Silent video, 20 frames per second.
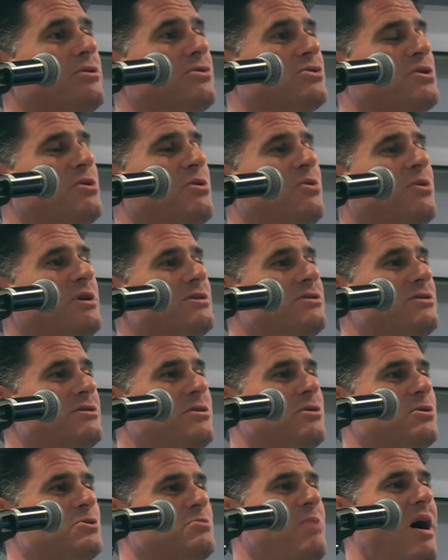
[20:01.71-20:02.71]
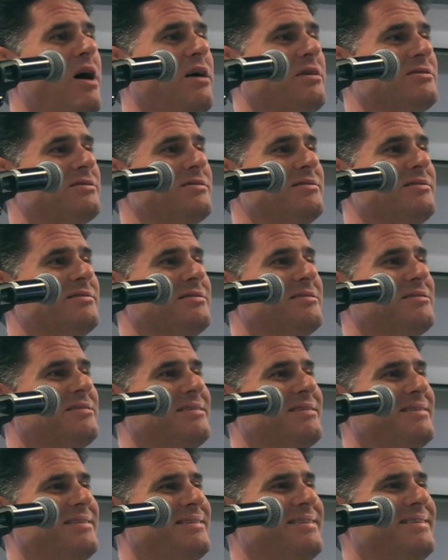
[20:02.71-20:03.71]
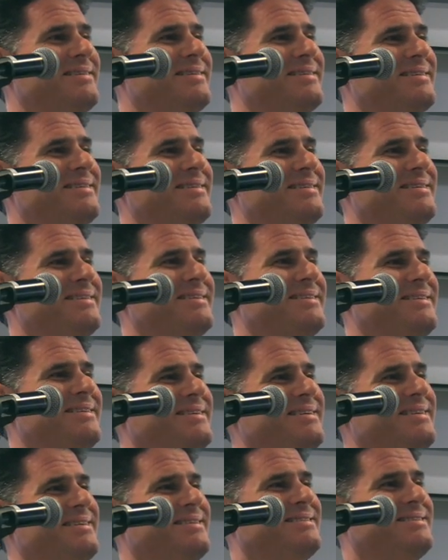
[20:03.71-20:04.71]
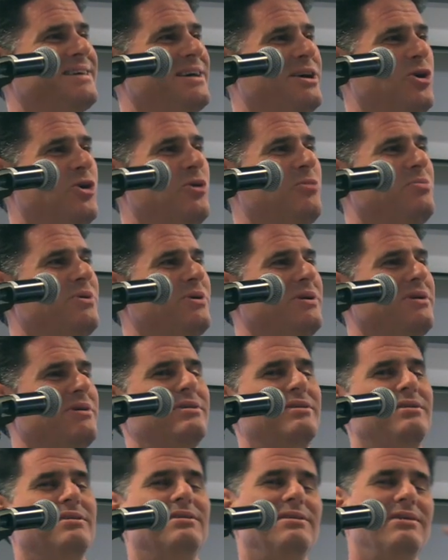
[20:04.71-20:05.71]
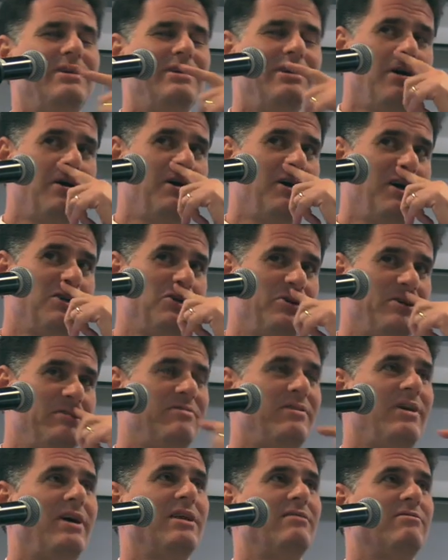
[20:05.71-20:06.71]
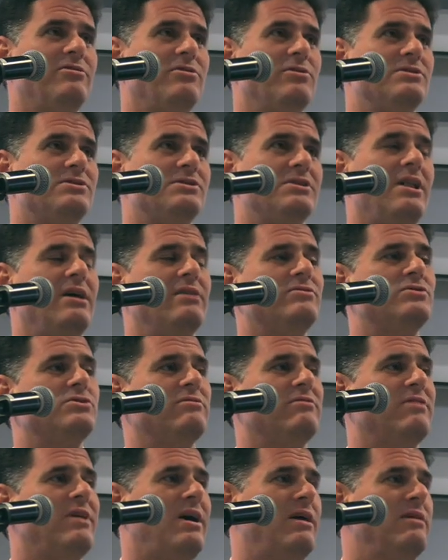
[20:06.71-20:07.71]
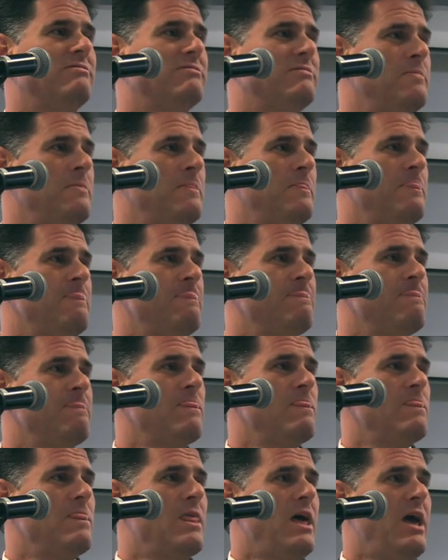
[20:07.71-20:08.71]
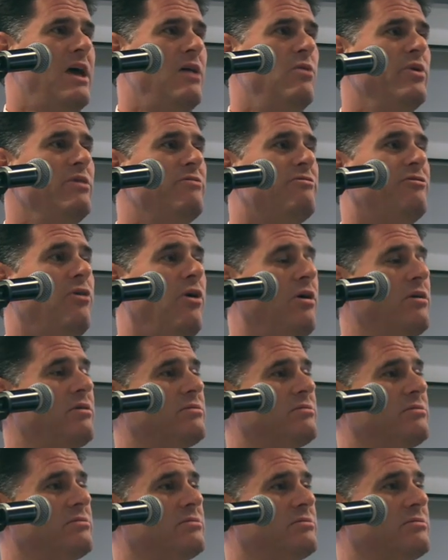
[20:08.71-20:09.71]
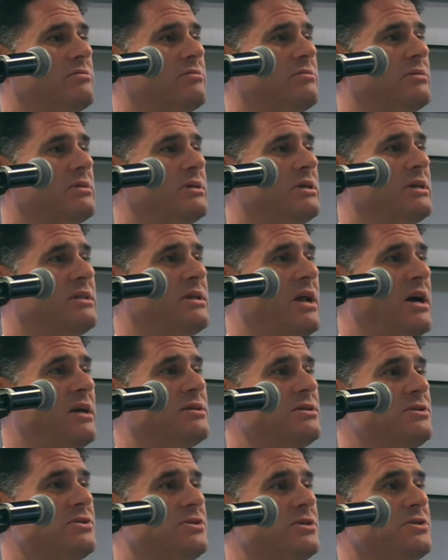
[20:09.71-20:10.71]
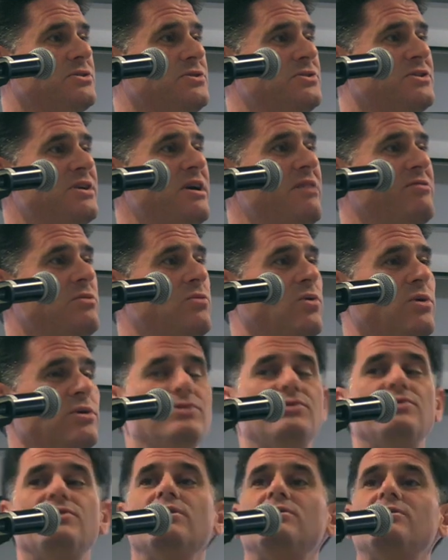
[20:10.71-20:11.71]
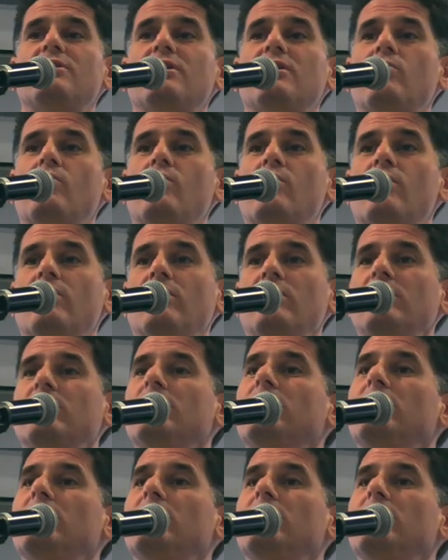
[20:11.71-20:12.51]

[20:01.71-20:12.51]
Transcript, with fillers: those coins in those boxes to help a young country fighting for its life survive. And we fought in the 1967 war, the Six Day War,